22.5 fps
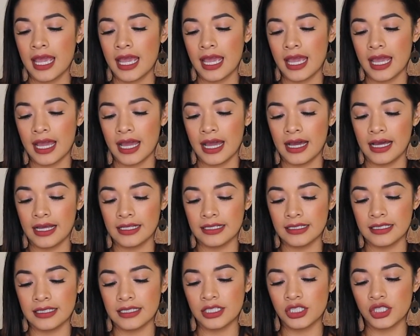
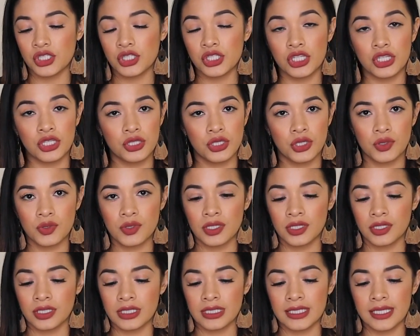And she chose
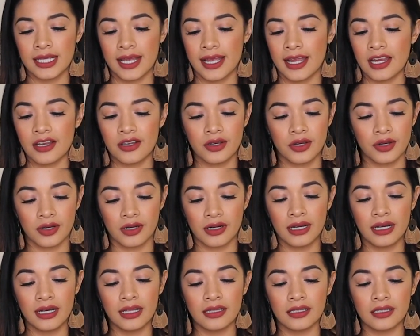her design, her
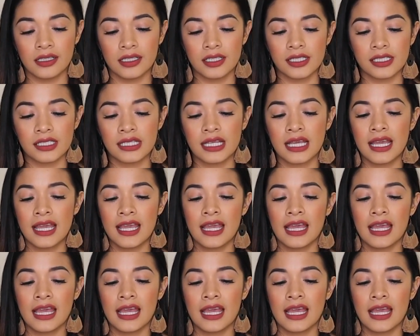colors,